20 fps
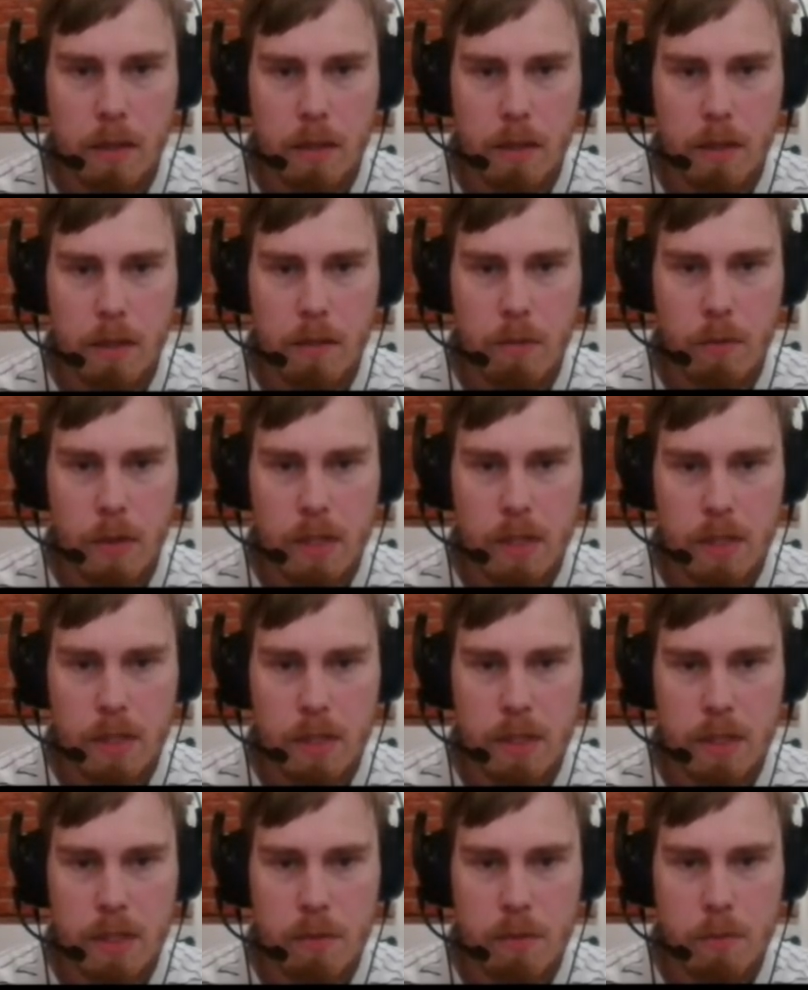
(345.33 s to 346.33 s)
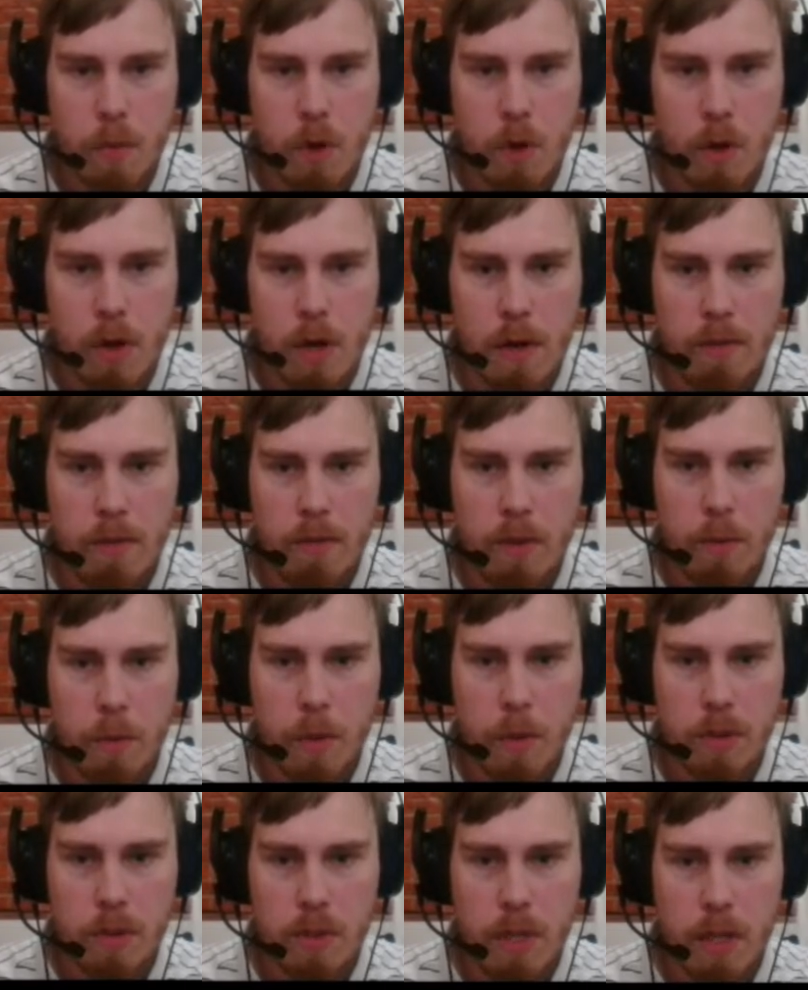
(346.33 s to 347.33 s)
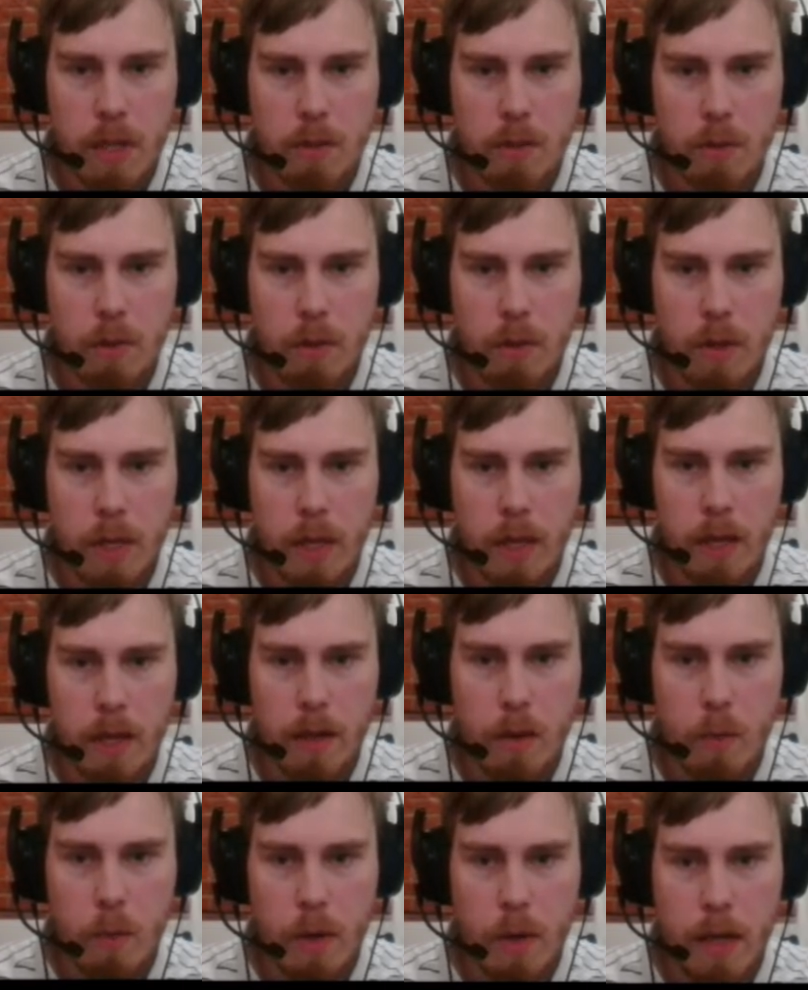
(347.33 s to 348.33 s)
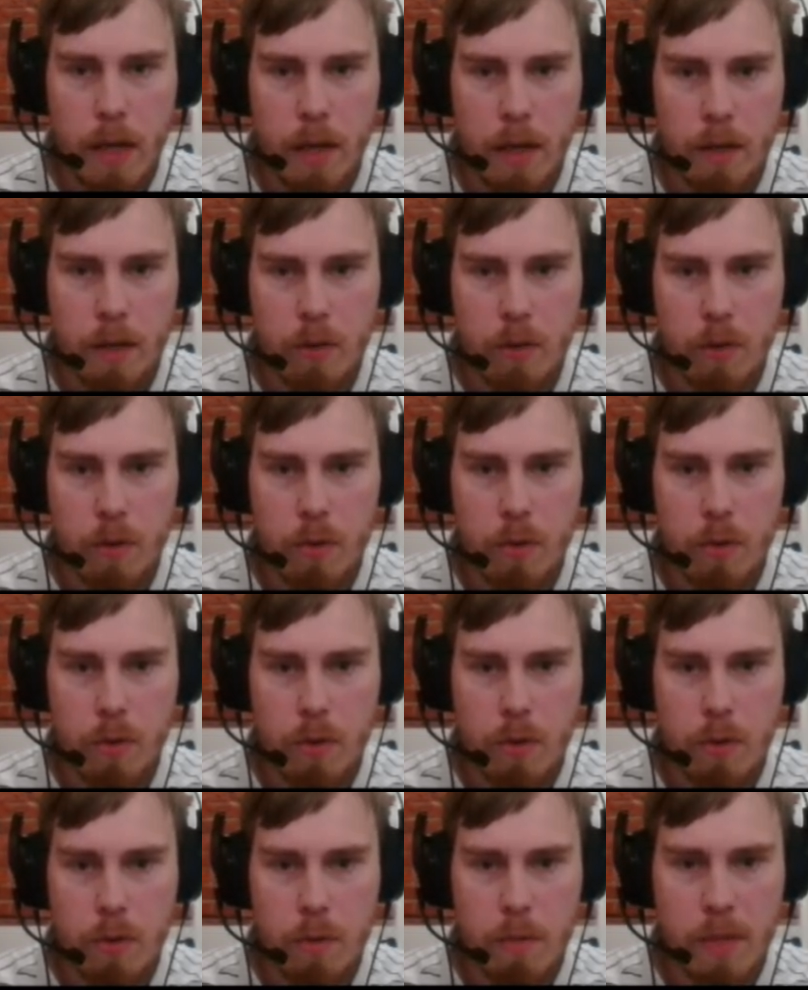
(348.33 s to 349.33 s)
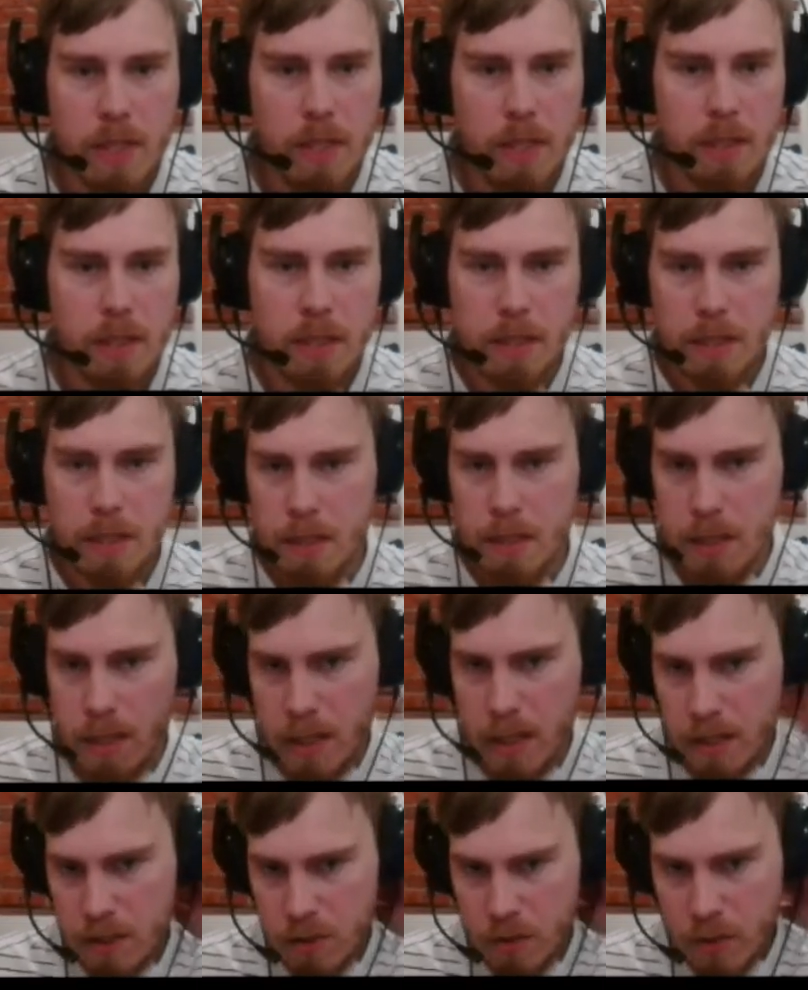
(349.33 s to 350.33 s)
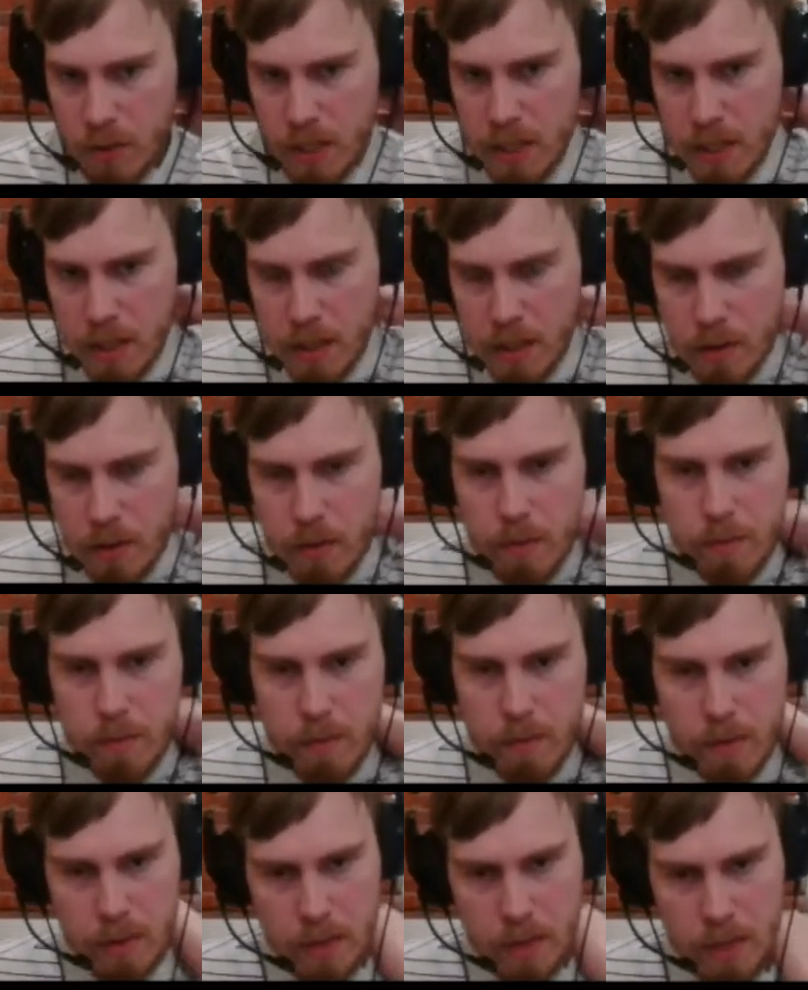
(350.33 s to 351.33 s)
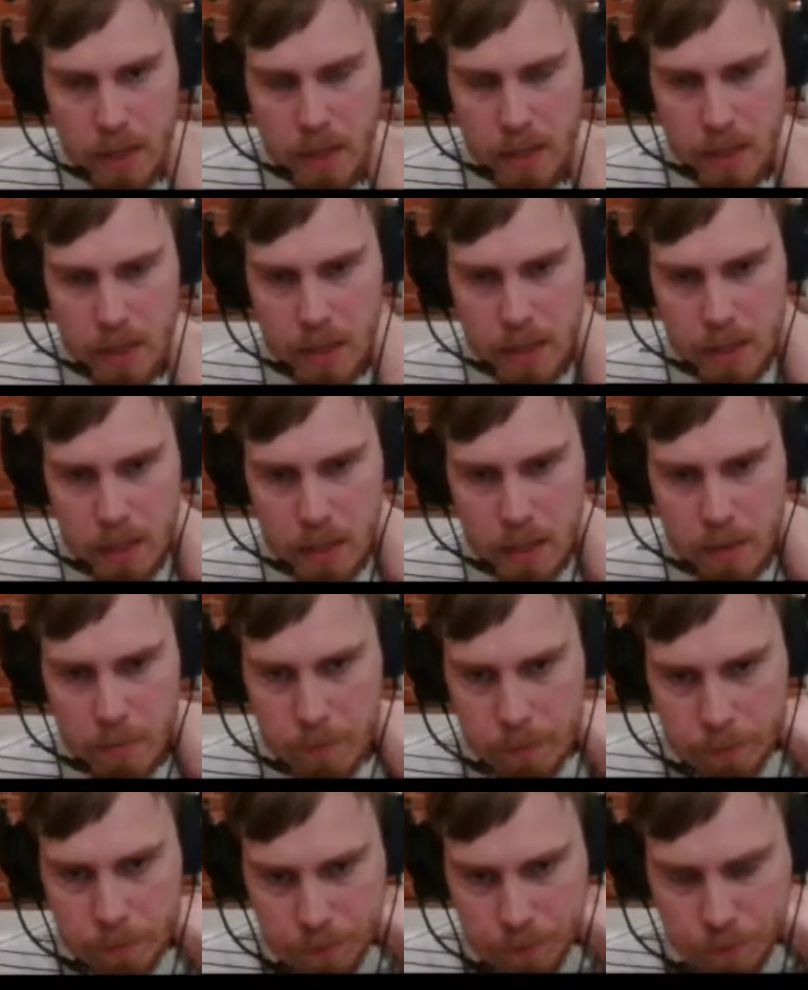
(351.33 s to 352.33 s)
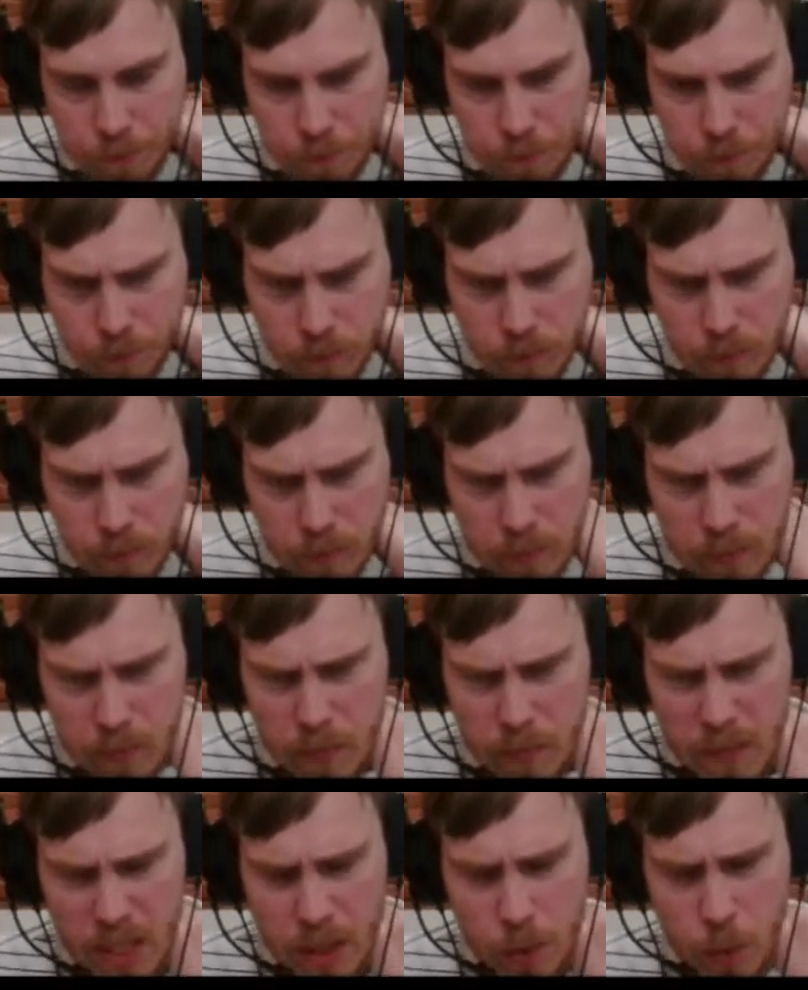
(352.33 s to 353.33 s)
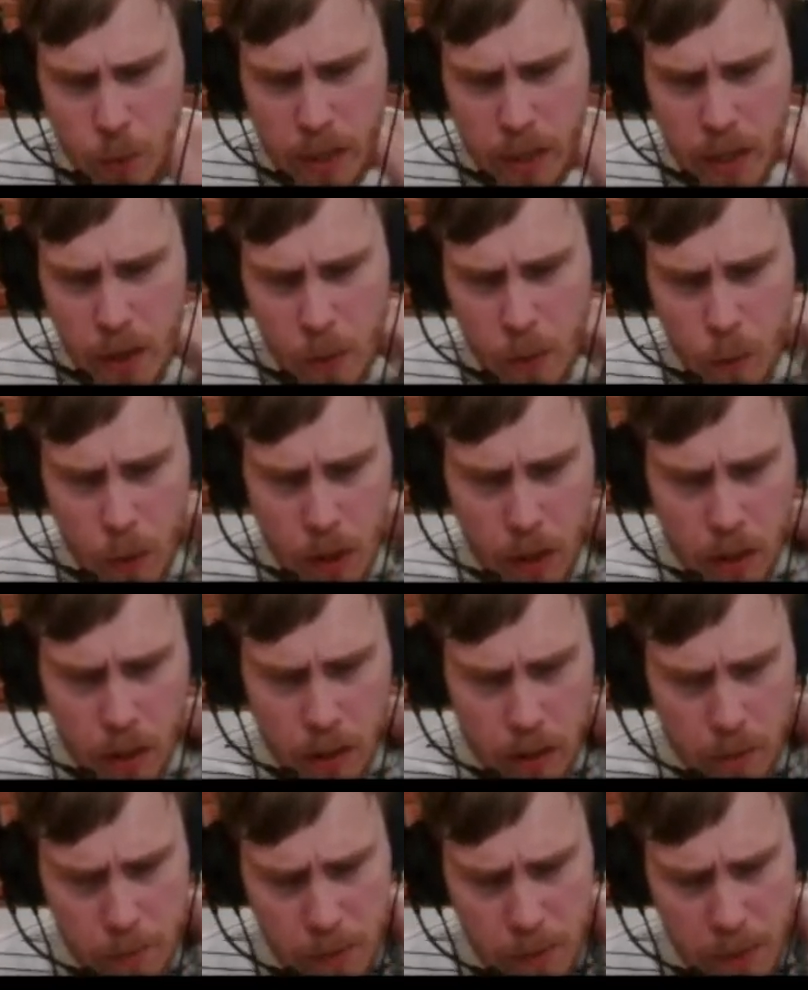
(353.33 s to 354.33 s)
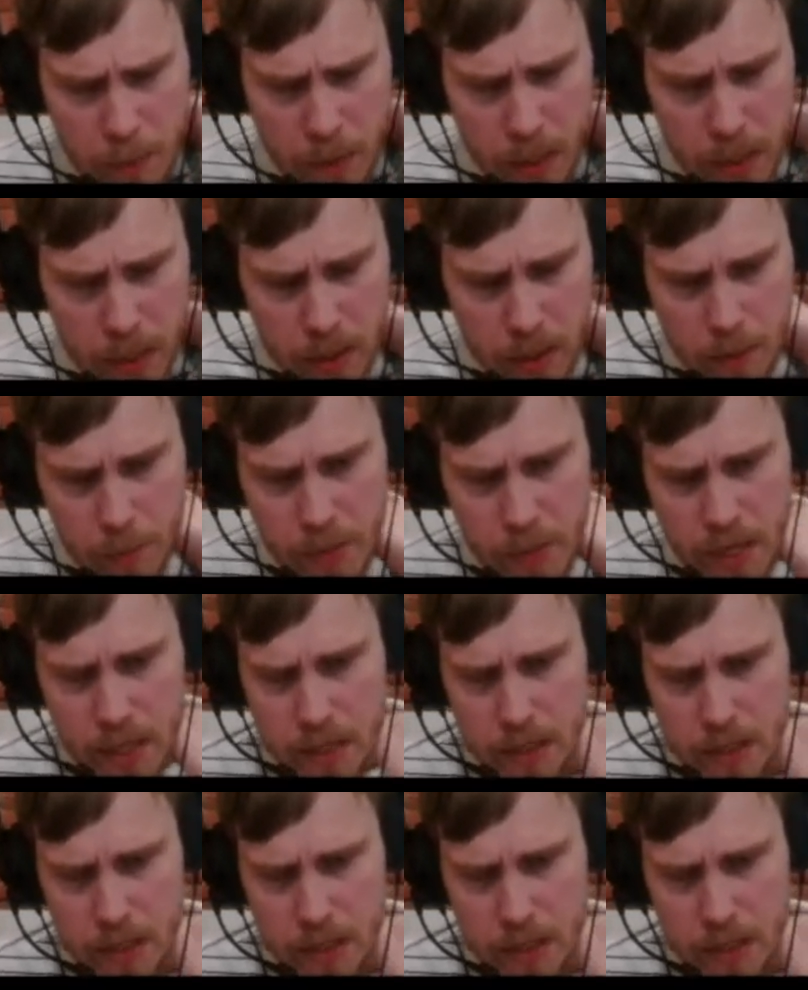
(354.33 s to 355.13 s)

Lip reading: White is just more comfortable trying to get a way through, but it's just not so easy, you know, not easy. Queen a1, maybe not the best.